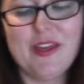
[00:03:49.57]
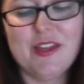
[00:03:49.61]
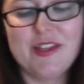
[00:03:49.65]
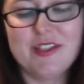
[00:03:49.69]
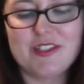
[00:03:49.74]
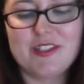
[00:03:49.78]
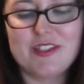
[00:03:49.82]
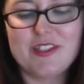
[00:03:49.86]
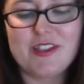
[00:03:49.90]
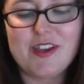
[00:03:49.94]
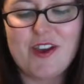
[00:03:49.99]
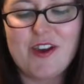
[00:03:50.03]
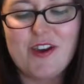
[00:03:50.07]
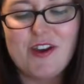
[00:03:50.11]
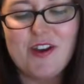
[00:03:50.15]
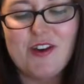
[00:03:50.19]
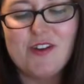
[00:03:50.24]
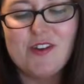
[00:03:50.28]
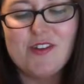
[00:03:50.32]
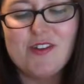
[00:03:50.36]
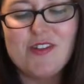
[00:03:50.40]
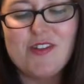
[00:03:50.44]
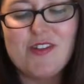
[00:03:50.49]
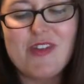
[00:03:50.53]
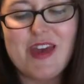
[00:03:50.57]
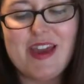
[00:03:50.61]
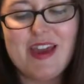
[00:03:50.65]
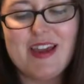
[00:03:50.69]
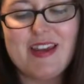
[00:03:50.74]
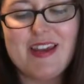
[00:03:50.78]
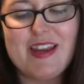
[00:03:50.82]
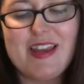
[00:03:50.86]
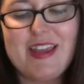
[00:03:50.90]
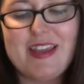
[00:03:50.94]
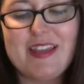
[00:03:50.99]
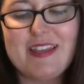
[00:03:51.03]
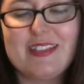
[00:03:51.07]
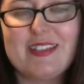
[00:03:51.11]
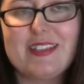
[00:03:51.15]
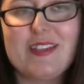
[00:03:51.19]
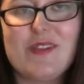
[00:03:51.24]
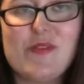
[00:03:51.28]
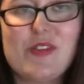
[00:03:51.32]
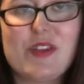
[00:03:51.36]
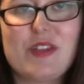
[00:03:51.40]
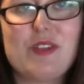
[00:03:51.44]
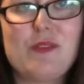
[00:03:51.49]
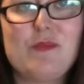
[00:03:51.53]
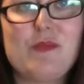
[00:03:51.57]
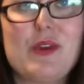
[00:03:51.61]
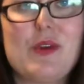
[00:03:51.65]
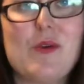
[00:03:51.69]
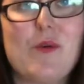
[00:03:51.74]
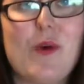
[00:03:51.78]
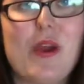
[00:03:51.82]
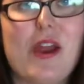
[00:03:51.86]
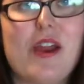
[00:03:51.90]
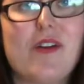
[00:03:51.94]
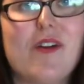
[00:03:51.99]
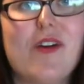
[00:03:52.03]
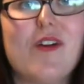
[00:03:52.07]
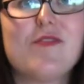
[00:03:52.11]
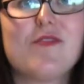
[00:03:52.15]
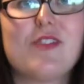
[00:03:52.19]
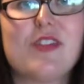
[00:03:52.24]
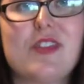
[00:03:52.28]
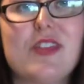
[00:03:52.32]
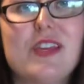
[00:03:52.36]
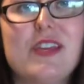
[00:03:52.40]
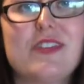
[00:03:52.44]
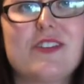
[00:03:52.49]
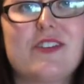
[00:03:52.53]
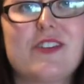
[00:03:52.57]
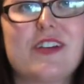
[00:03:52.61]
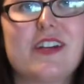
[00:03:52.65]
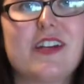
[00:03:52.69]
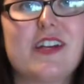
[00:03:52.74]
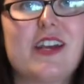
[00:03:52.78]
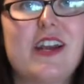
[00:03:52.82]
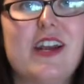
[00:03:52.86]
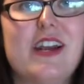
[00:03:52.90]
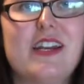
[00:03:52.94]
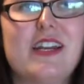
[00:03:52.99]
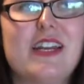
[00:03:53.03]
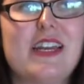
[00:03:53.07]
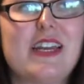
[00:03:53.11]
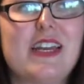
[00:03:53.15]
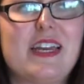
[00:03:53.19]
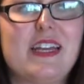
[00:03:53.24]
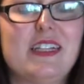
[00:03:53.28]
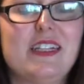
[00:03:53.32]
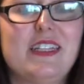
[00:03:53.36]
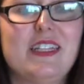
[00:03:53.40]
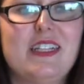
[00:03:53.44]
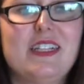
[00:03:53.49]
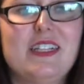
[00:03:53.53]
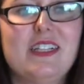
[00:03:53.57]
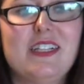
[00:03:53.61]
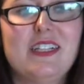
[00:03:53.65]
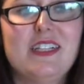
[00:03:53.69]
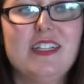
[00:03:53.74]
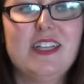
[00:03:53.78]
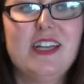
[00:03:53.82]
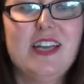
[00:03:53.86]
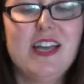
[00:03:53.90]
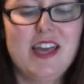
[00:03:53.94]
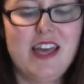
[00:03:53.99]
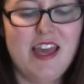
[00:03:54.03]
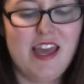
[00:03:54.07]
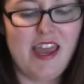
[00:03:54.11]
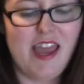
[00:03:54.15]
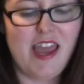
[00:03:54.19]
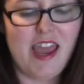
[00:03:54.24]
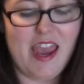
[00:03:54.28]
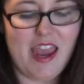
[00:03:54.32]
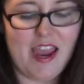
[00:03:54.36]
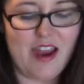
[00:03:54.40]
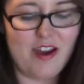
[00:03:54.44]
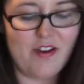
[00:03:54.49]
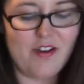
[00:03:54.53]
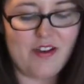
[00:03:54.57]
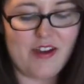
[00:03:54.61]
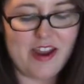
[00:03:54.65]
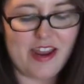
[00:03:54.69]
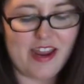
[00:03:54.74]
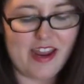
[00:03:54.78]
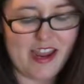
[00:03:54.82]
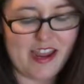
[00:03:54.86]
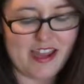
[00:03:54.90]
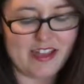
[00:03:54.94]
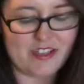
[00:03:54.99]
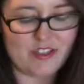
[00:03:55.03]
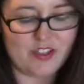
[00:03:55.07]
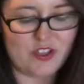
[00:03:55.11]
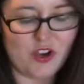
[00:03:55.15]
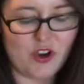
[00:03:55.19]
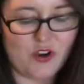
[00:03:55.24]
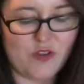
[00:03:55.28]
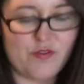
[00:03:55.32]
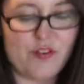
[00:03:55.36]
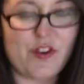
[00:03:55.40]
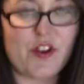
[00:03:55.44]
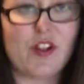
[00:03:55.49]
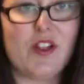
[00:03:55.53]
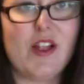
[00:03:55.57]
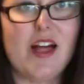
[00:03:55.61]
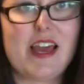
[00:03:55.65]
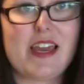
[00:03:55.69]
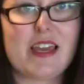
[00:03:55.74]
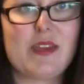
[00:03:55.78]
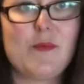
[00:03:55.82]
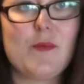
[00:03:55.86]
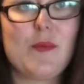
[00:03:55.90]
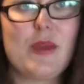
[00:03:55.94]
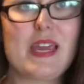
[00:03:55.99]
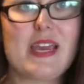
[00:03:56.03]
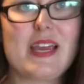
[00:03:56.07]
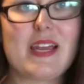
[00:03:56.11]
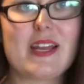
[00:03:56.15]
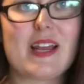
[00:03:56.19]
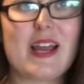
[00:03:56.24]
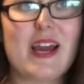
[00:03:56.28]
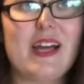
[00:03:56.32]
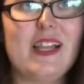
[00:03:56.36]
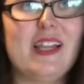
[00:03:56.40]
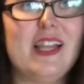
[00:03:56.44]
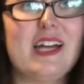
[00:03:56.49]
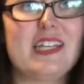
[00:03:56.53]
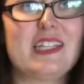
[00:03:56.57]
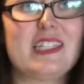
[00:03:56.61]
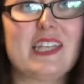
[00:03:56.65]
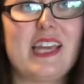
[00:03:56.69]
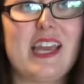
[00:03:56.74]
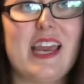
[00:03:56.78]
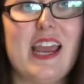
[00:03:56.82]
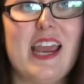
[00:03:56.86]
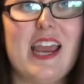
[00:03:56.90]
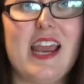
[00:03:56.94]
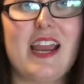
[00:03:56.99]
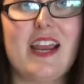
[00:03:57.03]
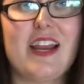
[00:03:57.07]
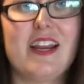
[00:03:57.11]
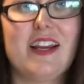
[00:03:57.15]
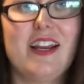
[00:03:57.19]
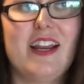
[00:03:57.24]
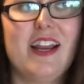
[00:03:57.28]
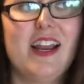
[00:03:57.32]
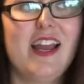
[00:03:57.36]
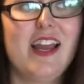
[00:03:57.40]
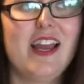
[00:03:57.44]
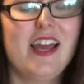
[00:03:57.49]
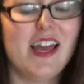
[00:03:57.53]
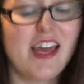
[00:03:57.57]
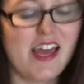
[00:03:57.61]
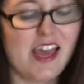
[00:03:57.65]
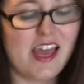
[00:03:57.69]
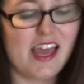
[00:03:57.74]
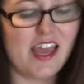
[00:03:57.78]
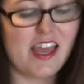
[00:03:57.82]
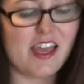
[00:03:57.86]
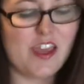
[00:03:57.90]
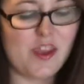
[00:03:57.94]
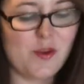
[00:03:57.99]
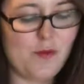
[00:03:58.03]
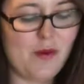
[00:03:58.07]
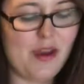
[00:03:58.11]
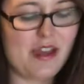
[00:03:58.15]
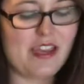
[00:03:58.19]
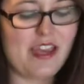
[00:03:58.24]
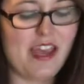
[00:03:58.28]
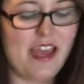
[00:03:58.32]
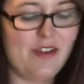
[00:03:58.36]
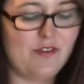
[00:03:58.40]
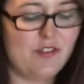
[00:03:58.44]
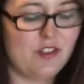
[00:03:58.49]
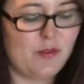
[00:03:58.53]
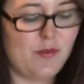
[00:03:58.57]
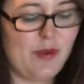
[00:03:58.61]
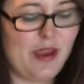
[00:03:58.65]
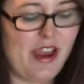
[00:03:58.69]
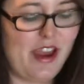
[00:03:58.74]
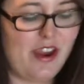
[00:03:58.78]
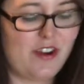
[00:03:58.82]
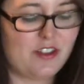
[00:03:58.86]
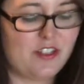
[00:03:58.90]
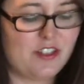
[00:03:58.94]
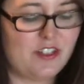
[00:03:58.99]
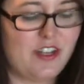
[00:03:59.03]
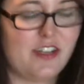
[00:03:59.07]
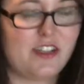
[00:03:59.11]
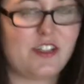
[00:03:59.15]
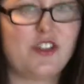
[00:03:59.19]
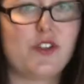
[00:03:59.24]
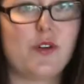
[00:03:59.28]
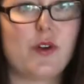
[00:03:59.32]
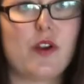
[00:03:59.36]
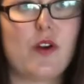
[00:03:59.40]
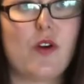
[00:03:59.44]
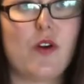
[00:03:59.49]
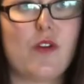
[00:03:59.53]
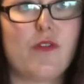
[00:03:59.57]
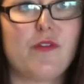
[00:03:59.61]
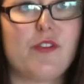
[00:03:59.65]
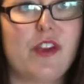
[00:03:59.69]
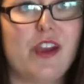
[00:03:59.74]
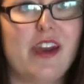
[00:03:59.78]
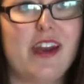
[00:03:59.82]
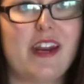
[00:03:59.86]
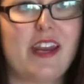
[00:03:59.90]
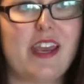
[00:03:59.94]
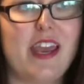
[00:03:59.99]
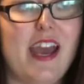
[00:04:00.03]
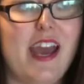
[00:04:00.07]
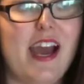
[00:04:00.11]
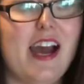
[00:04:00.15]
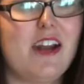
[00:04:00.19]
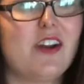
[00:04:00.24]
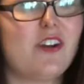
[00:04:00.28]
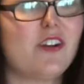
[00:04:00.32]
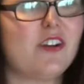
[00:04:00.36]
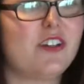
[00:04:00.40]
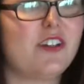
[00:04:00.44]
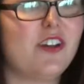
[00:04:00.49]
So that is something to be aware of, that these are going to kind of get a little hairy, and so if you're like me and got lots of hair, you might have some hair stuck to it, or if you got a cat or a